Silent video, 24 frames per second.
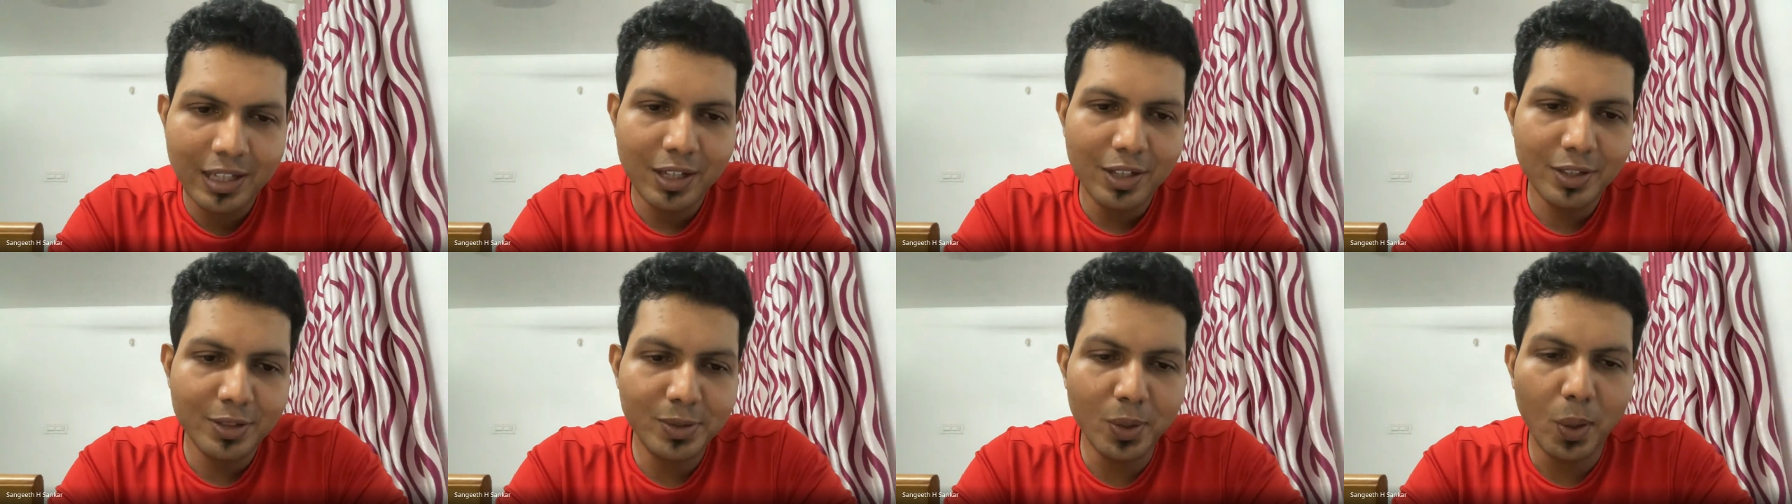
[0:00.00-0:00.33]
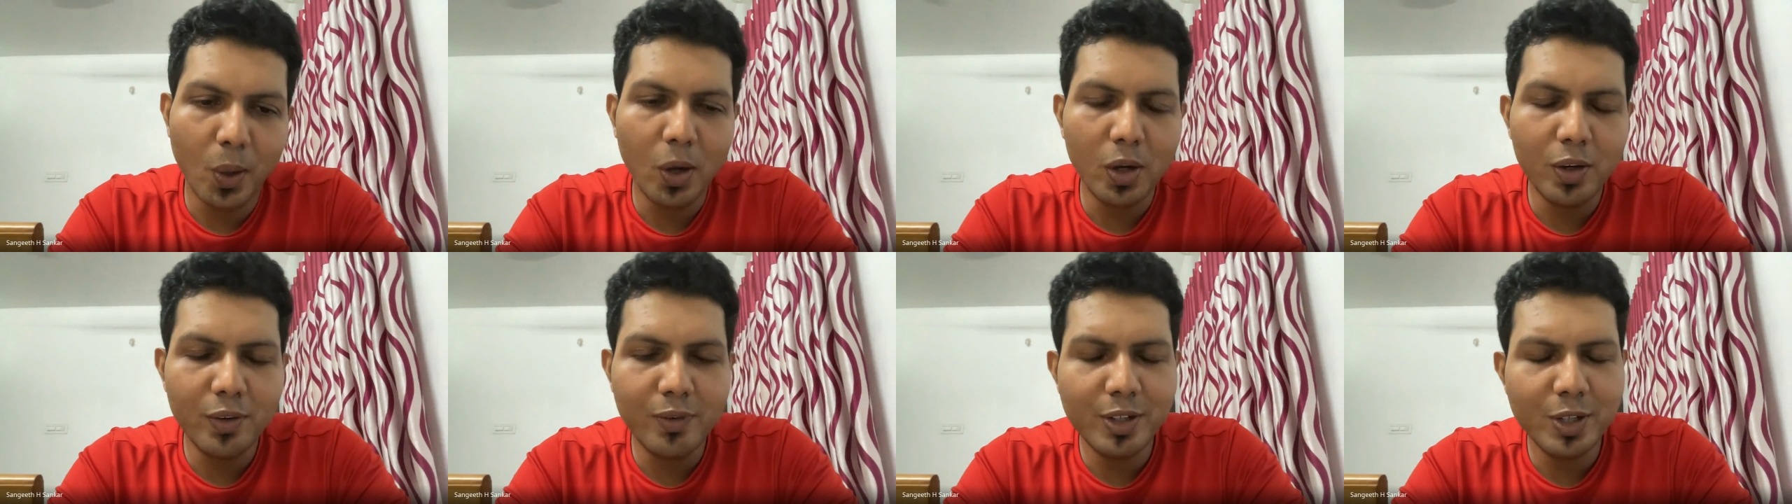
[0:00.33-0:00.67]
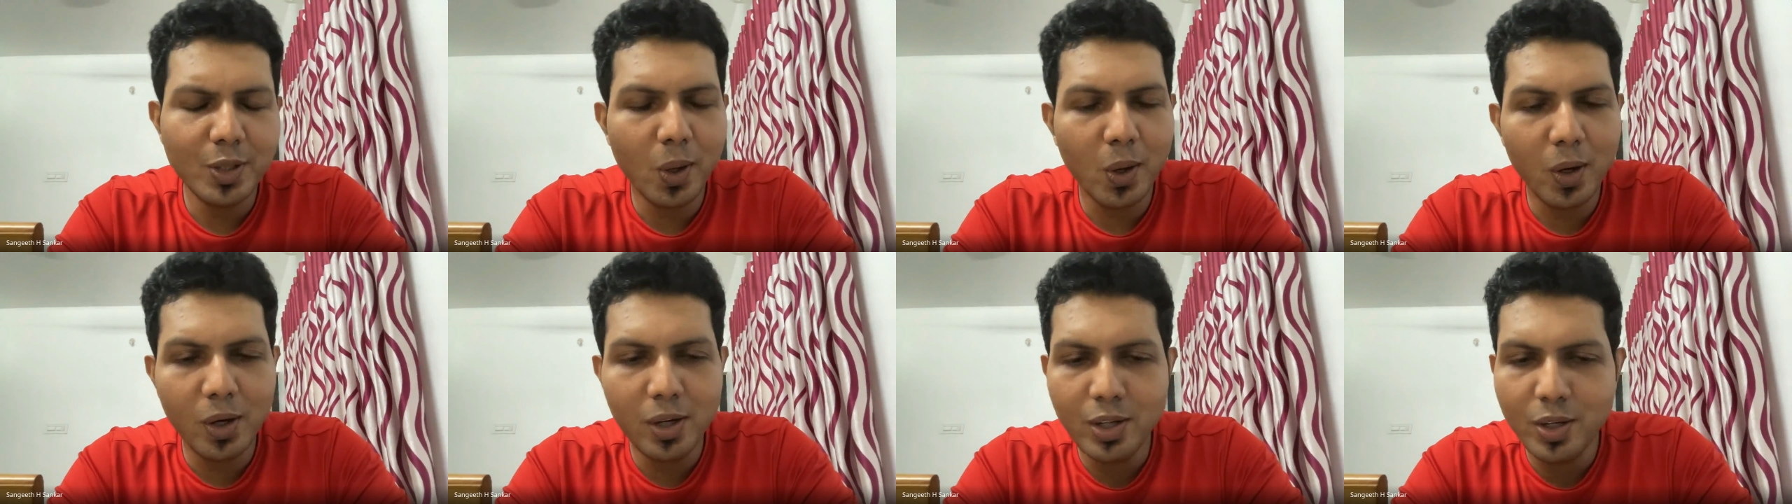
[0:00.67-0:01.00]

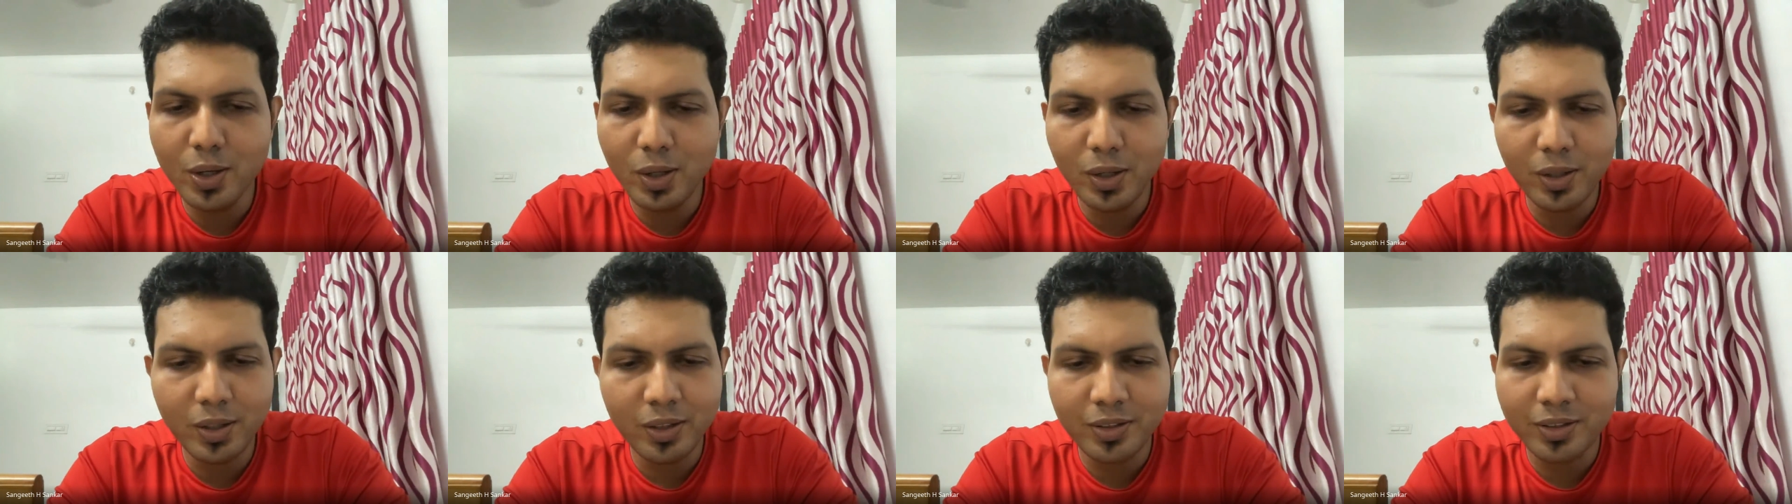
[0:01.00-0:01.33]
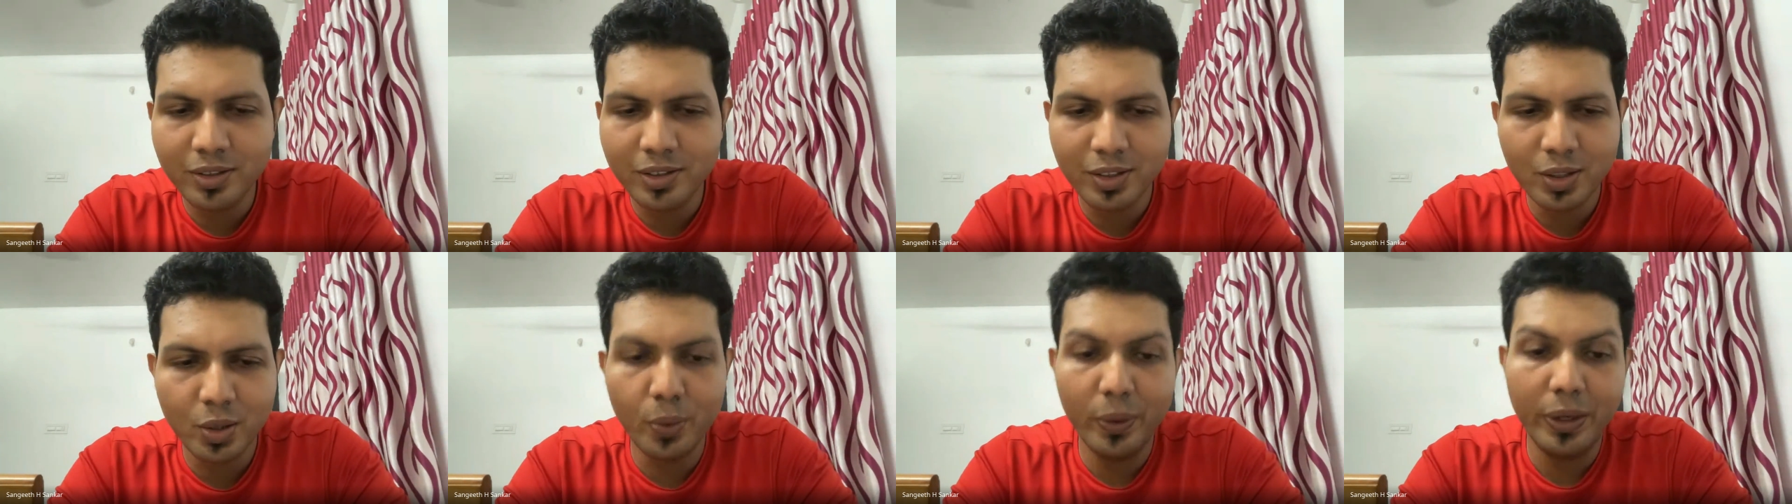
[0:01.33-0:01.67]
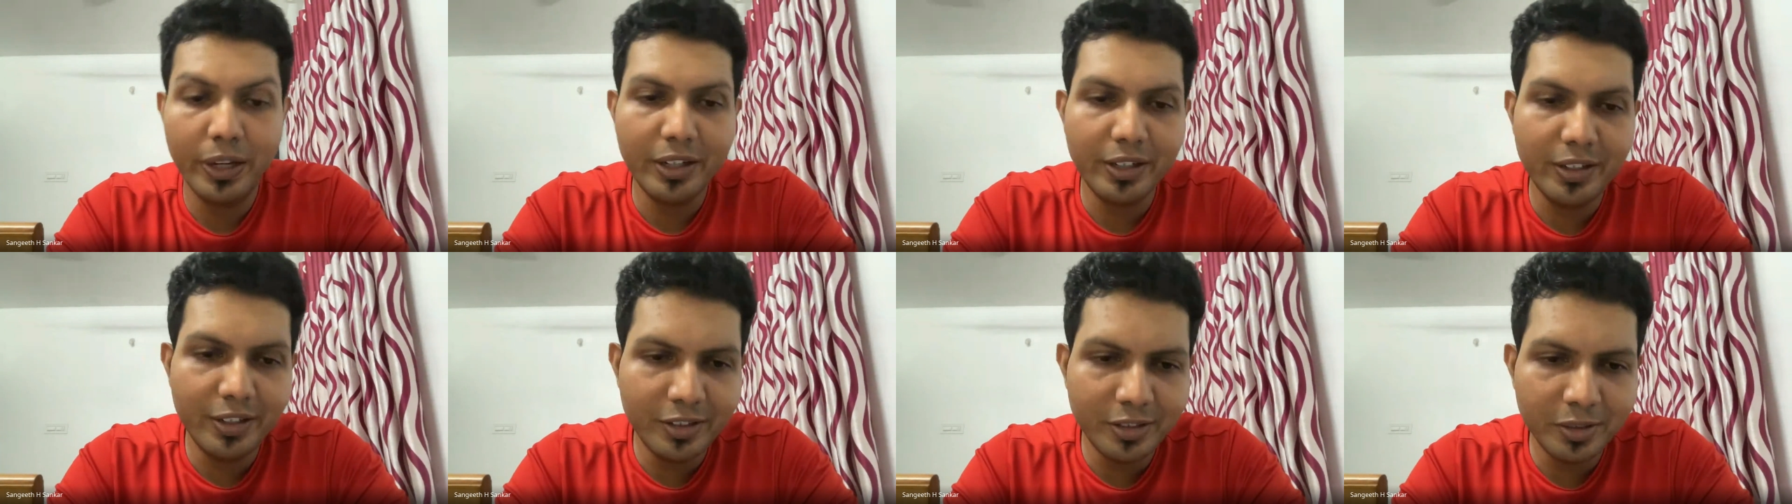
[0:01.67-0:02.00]
solving all your
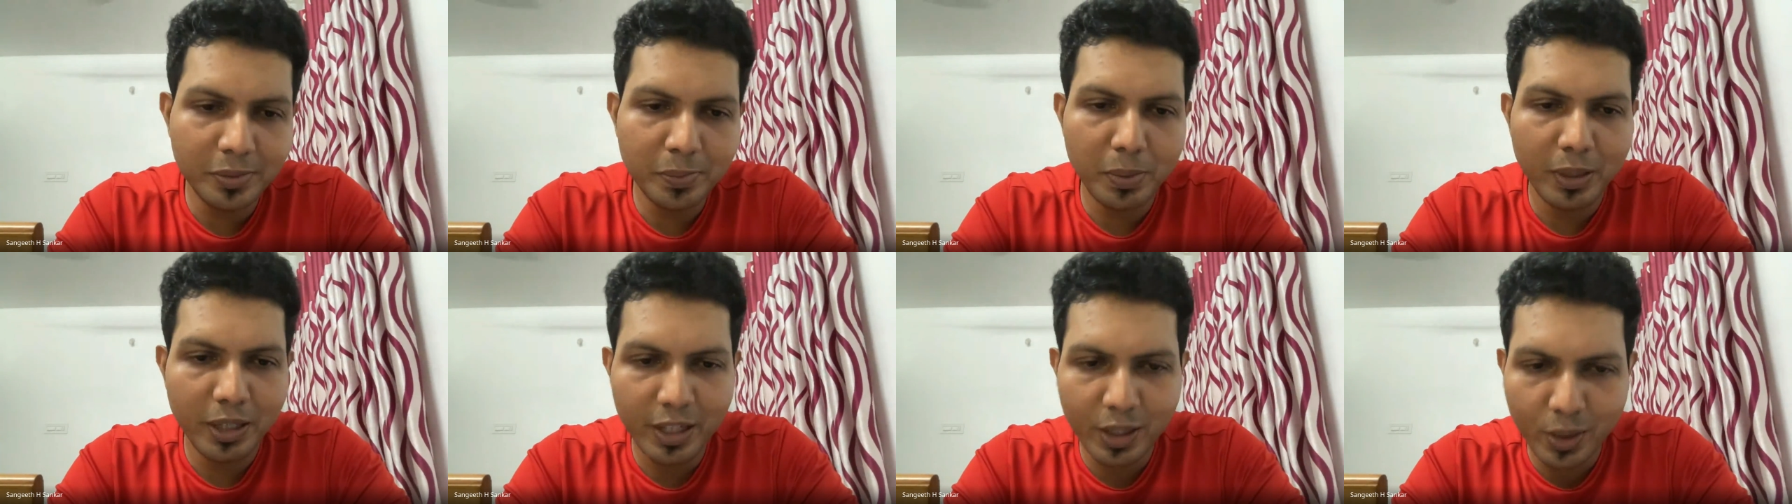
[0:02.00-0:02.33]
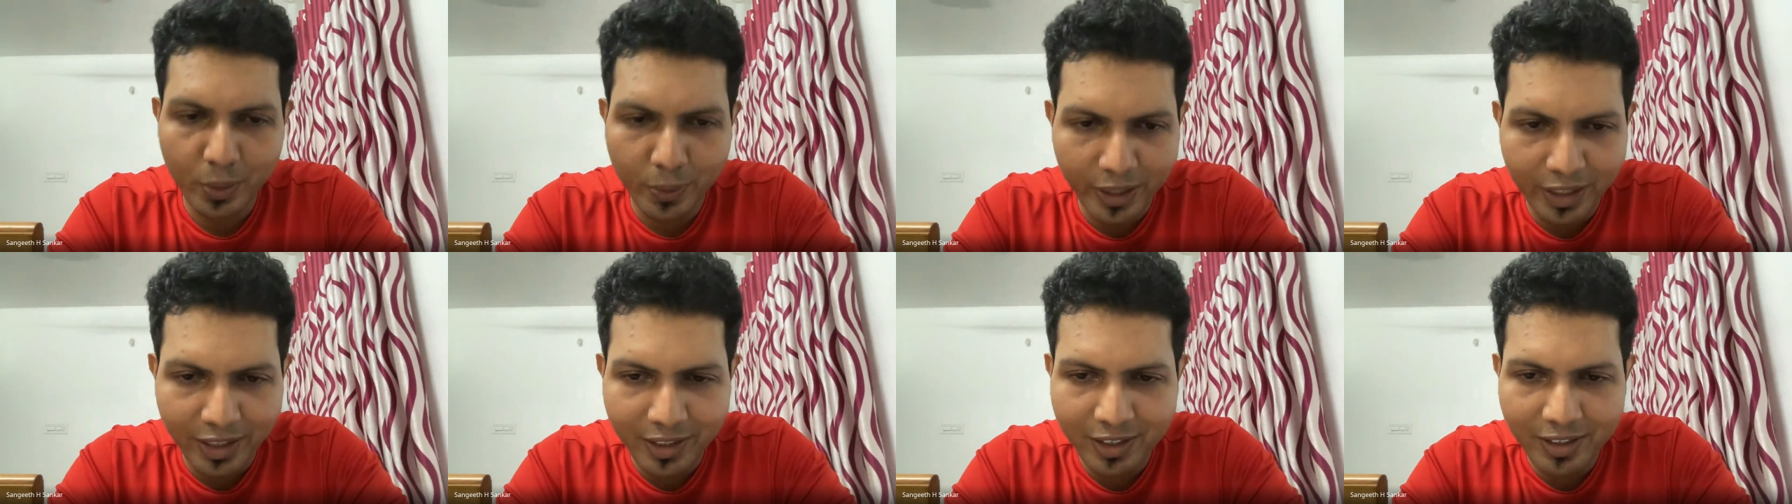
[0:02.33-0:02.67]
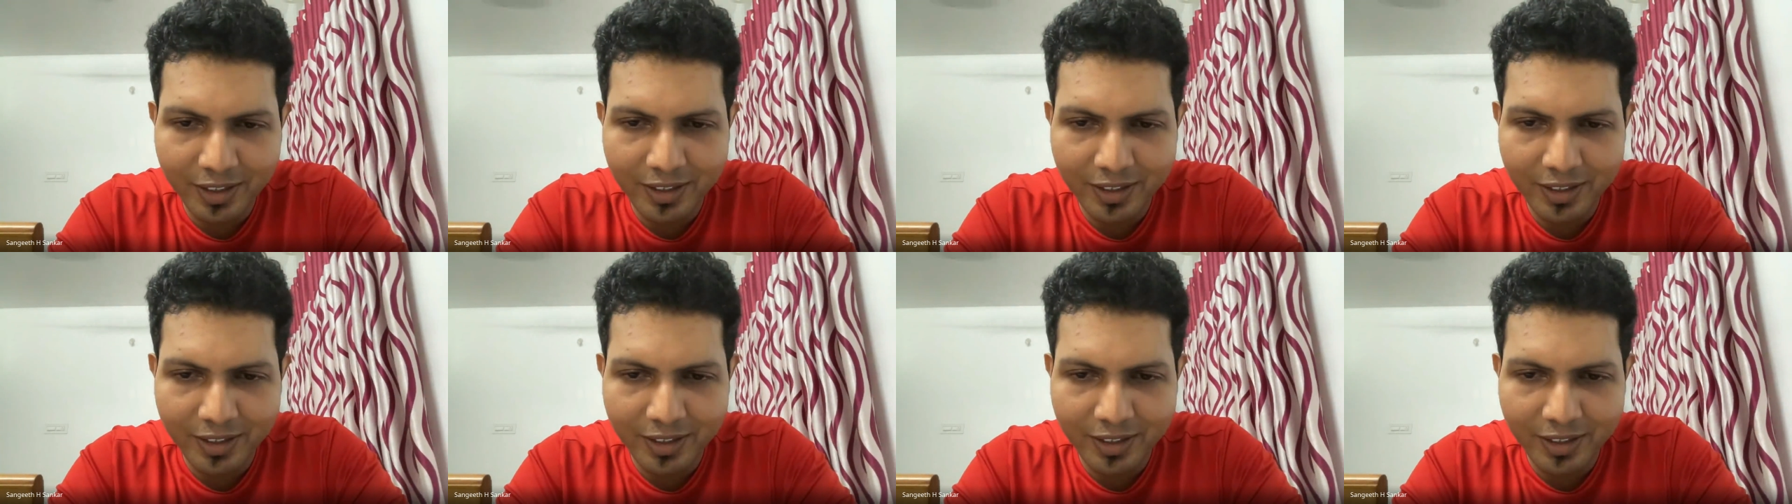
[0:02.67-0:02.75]
queries pretty quick,